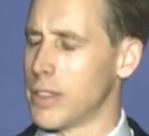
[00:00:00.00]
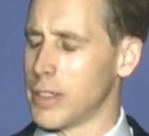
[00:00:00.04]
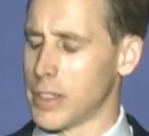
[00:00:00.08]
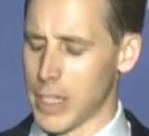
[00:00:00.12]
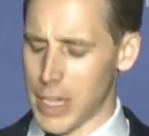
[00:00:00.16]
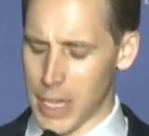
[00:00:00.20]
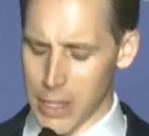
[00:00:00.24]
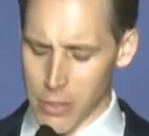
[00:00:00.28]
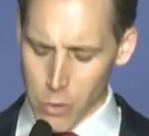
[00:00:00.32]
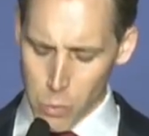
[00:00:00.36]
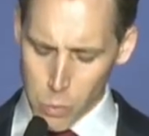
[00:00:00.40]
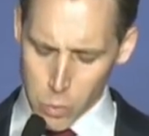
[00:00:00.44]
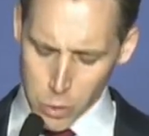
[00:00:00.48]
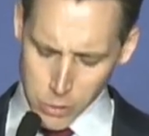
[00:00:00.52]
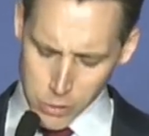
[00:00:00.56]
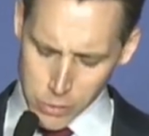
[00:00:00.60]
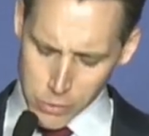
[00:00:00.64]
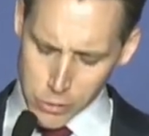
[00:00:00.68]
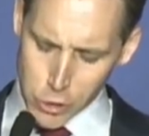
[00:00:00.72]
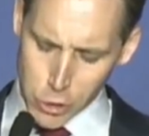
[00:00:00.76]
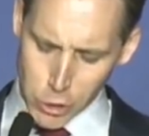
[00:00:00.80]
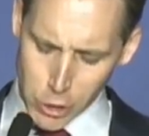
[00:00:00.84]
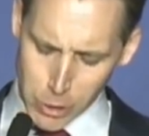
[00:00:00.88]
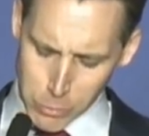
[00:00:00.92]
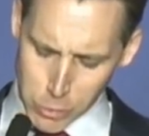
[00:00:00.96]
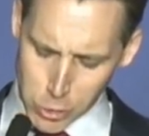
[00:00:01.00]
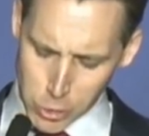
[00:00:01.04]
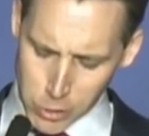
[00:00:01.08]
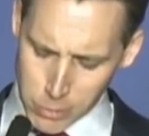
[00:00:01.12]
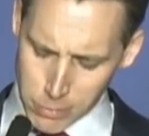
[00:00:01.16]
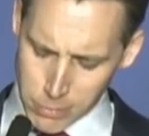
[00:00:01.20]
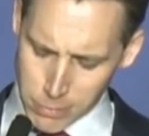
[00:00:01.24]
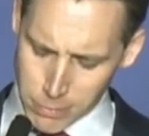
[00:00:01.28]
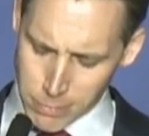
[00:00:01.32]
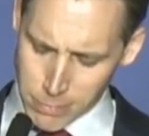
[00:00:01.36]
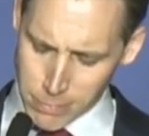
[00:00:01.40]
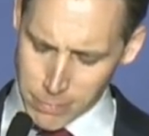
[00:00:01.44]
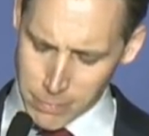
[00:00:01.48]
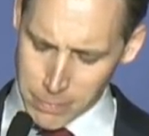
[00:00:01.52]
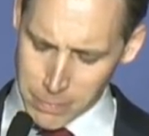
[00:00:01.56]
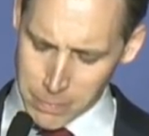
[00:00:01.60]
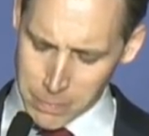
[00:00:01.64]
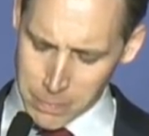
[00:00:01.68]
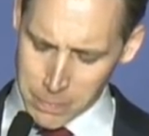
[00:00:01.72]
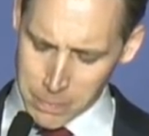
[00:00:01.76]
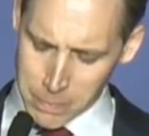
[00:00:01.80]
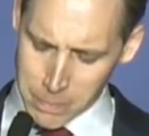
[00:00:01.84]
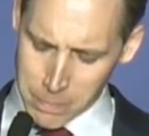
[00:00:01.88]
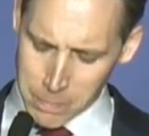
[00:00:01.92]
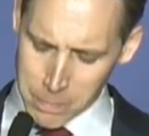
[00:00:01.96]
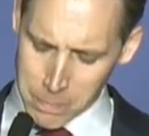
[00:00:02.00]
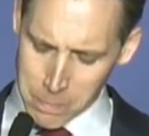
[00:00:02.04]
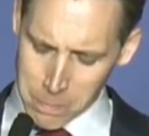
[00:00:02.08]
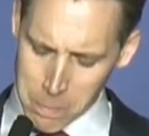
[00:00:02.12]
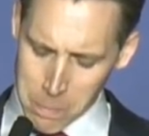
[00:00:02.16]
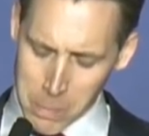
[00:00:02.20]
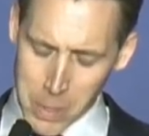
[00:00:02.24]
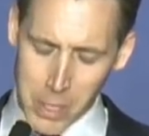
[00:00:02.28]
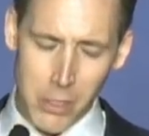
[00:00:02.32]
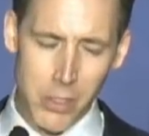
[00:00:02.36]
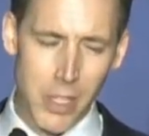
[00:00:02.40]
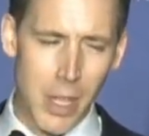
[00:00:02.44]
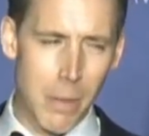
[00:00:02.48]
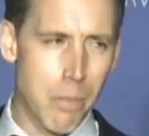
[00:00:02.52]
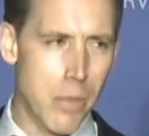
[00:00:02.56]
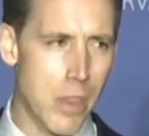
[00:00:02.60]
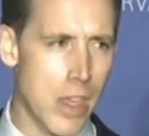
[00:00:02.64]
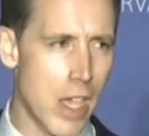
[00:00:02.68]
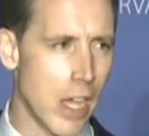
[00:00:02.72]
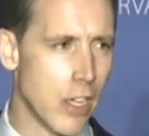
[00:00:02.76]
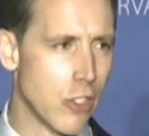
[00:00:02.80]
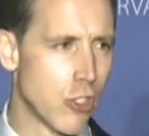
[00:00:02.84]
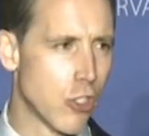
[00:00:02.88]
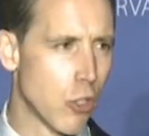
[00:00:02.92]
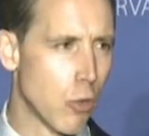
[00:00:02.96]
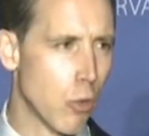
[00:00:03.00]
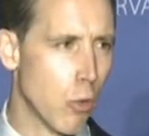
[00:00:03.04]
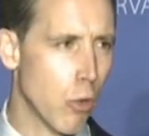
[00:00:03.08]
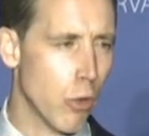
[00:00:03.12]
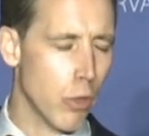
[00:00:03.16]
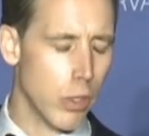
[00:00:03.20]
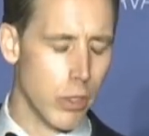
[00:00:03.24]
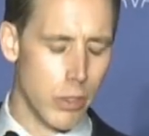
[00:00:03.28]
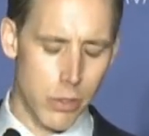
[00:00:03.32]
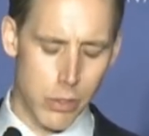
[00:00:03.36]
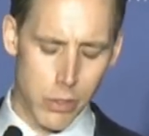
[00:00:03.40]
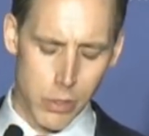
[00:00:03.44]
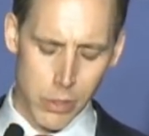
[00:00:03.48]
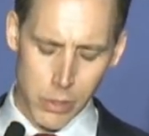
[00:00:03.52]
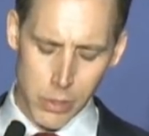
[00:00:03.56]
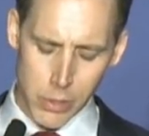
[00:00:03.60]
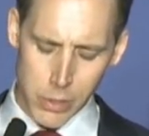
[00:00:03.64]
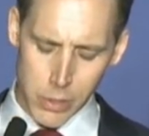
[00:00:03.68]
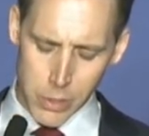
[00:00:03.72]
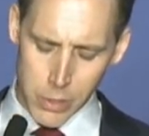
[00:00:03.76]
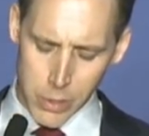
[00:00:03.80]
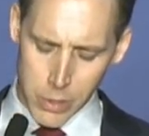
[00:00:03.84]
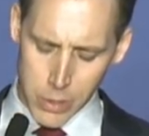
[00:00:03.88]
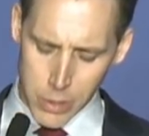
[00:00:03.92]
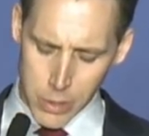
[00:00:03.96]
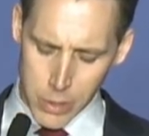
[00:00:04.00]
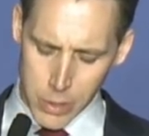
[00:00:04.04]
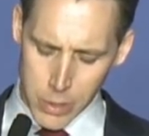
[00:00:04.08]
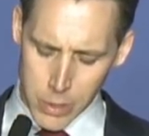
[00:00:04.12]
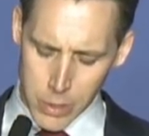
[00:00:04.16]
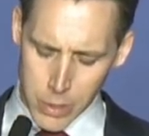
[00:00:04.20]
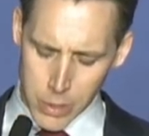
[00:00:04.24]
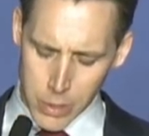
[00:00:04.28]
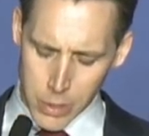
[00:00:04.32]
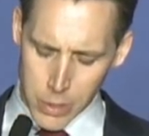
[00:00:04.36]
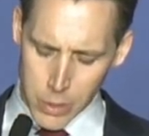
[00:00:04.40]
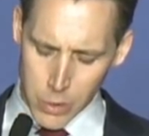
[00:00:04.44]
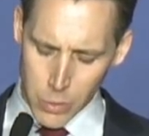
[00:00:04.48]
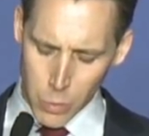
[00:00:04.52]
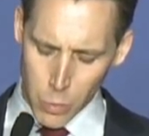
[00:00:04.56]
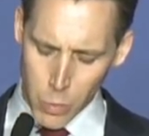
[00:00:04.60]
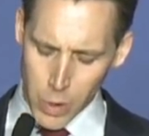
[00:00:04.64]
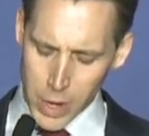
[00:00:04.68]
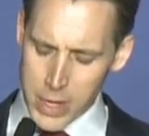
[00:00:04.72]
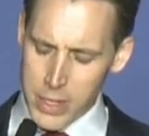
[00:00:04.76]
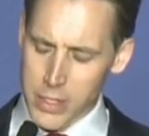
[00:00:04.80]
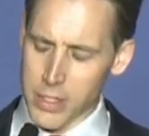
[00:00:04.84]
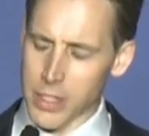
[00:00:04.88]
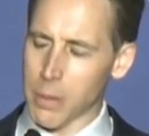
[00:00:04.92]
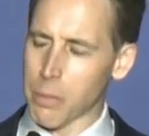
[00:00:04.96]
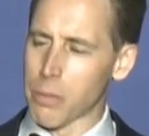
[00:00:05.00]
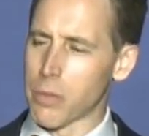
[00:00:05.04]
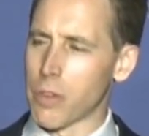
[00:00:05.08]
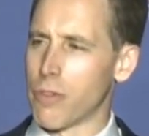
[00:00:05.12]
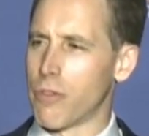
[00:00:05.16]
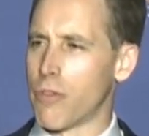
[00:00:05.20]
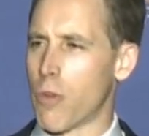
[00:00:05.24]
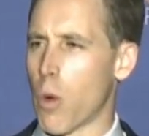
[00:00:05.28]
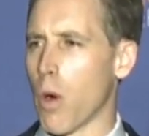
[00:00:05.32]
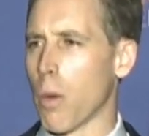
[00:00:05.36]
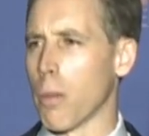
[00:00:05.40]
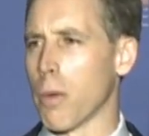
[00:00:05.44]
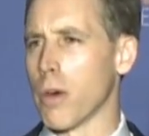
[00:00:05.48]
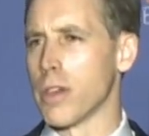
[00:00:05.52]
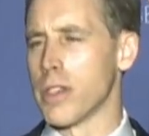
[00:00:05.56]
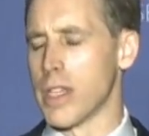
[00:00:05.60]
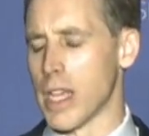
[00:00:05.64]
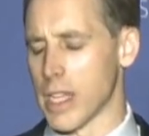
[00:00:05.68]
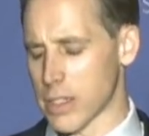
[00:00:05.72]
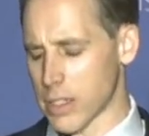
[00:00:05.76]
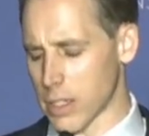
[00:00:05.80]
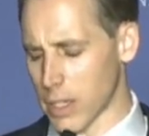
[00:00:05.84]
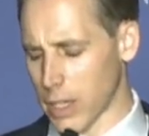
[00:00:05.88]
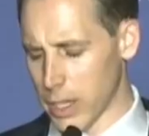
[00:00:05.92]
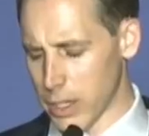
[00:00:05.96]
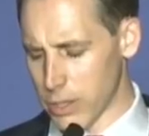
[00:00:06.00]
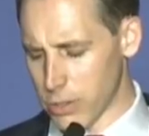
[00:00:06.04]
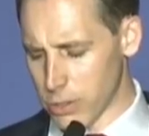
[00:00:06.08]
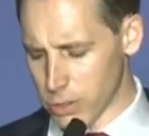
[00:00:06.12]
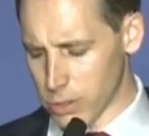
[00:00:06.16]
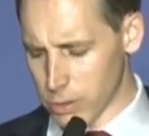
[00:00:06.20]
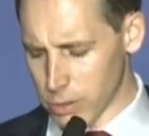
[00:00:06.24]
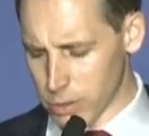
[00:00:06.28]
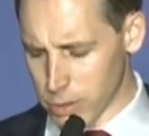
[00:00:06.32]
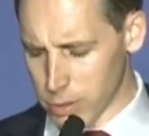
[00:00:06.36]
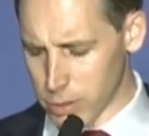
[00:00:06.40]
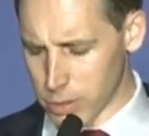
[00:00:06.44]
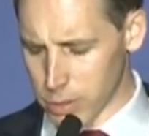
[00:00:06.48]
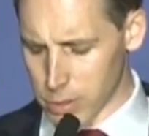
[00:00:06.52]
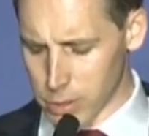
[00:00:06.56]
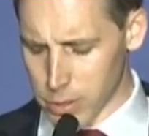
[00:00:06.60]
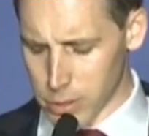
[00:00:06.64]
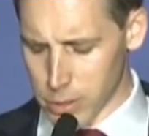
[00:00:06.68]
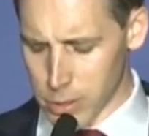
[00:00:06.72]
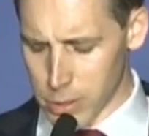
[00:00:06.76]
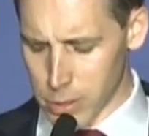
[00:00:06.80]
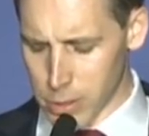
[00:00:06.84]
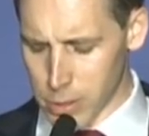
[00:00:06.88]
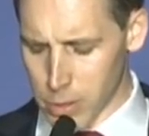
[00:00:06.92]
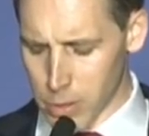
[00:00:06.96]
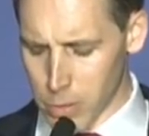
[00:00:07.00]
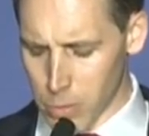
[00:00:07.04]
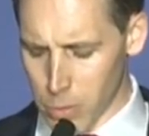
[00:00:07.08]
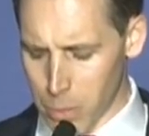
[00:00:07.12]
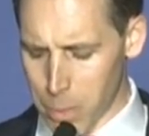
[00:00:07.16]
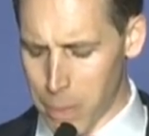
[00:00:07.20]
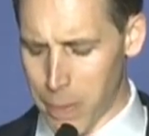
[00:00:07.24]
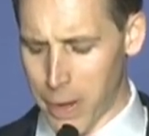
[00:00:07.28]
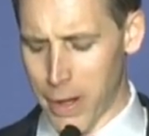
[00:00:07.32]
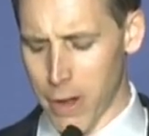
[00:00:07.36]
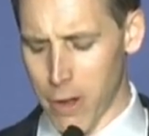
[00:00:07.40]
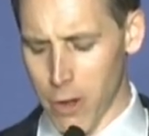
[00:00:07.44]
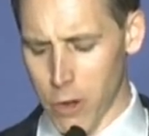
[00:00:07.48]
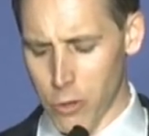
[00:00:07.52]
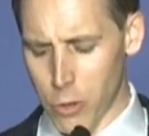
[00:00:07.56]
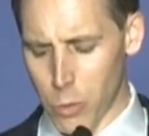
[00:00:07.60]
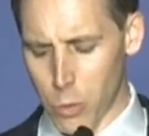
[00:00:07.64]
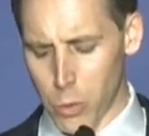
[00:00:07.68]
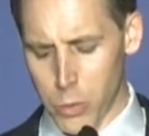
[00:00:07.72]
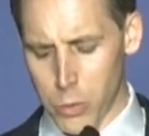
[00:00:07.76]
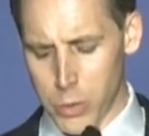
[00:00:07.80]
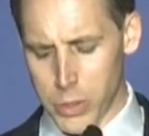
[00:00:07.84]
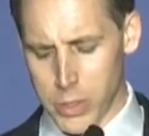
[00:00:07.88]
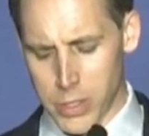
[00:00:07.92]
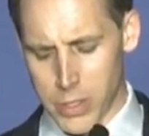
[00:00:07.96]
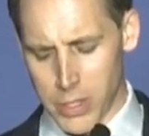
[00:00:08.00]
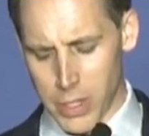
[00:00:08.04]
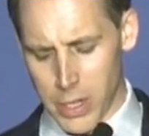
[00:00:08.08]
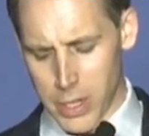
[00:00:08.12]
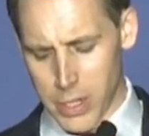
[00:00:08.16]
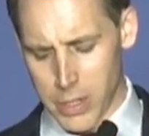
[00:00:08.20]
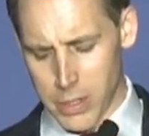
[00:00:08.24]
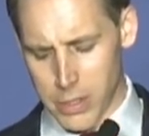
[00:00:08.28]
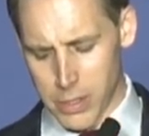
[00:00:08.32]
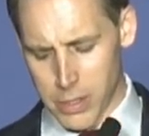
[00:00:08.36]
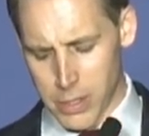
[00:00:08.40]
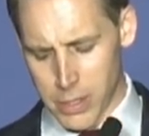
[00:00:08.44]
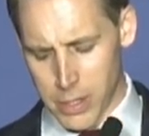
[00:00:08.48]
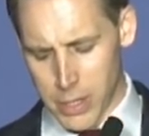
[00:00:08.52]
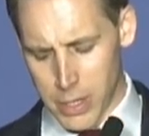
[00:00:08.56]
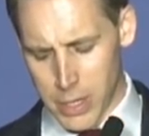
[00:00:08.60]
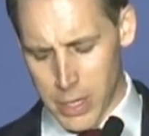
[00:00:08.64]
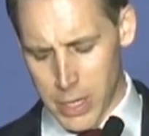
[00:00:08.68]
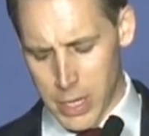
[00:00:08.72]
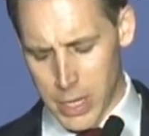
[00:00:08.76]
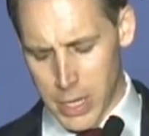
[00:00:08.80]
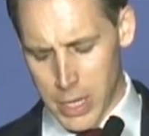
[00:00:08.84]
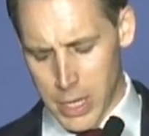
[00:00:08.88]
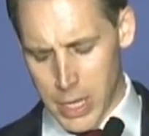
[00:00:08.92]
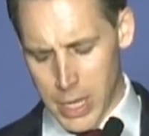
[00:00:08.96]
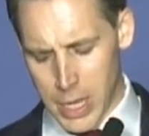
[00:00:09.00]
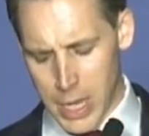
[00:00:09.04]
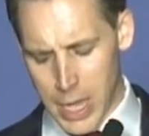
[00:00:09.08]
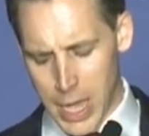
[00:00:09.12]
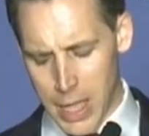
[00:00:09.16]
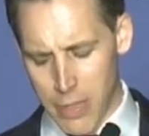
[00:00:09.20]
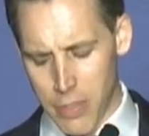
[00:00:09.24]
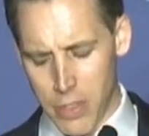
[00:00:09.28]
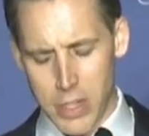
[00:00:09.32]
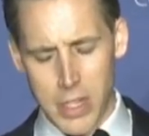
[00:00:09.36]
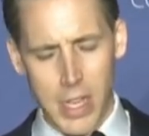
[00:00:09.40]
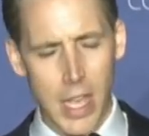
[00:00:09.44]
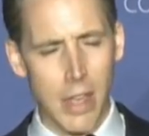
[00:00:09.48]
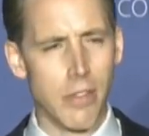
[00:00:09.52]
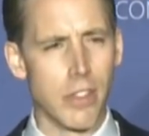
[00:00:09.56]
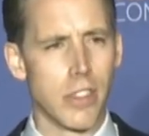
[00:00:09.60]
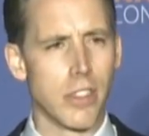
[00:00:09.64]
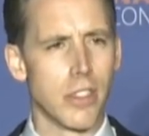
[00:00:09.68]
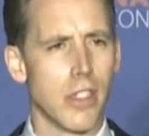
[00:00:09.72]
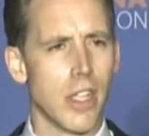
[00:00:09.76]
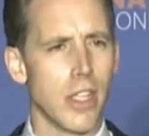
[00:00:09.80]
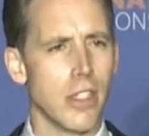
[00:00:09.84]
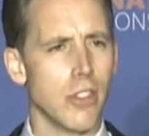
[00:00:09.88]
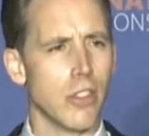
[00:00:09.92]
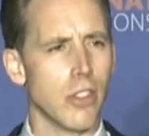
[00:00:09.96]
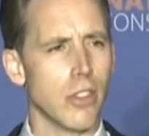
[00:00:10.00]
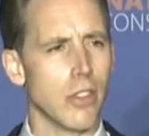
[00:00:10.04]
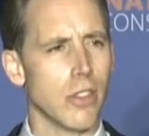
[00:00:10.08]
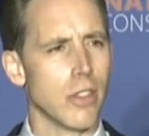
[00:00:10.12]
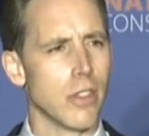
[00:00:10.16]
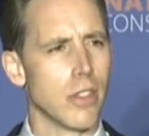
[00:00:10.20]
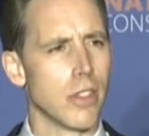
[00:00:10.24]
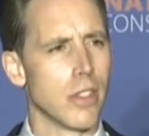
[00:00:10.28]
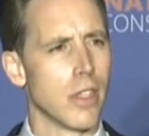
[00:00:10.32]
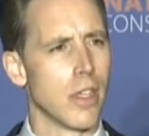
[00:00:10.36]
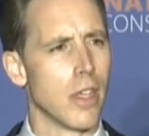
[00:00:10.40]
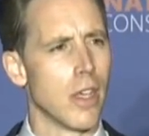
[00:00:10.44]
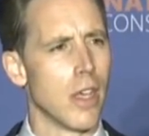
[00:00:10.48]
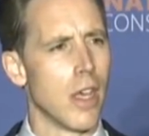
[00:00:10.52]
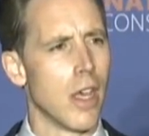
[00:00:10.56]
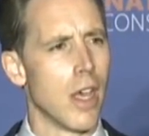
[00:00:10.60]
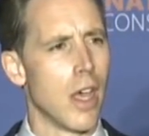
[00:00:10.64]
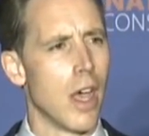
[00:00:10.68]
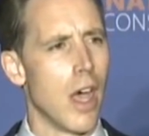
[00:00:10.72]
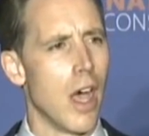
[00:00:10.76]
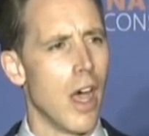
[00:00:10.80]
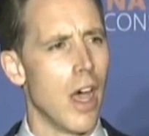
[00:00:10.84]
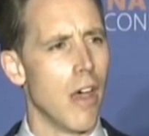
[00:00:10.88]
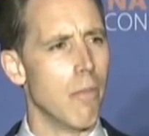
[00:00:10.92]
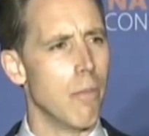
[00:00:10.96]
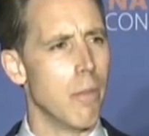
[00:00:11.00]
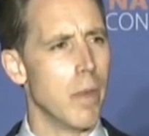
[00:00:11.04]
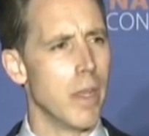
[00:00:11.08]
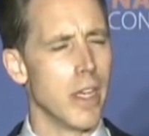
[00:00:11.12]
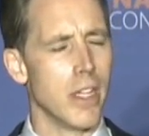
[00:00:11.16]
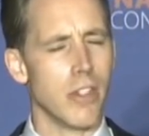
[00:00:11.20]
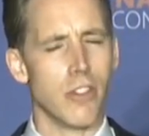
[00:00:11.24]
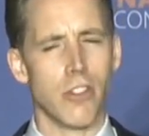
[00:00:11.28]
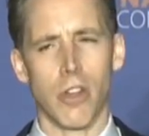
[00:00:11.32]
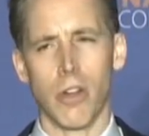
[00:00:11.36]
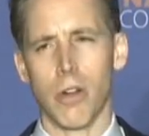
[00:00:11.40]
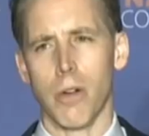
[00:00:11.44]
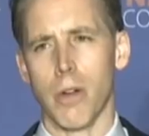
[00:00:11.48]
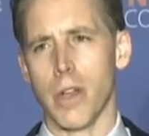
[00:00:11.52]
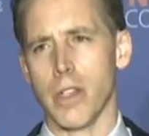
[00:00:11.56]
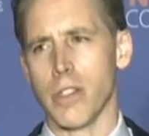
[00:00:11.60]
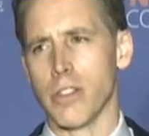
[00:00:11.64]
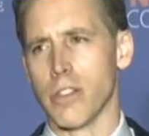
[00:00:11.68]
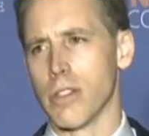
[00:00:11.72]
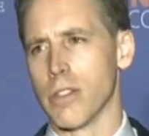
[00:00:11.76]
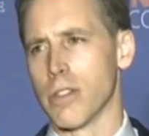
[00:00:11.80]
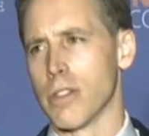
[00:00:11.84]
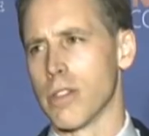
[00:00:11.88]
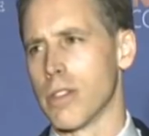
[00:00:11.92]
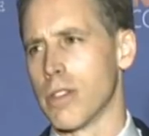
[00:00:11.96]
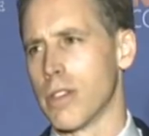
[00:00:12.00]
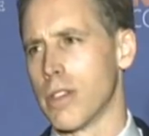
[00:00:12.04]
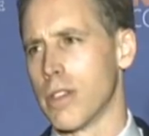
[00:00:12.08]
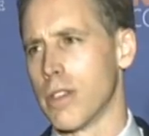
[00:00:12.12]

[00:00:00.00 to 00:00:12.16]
in the words of Scripture, build up the ancient ruins, raise up the former desolations, repair the ruined cities, and the devastations of many generations.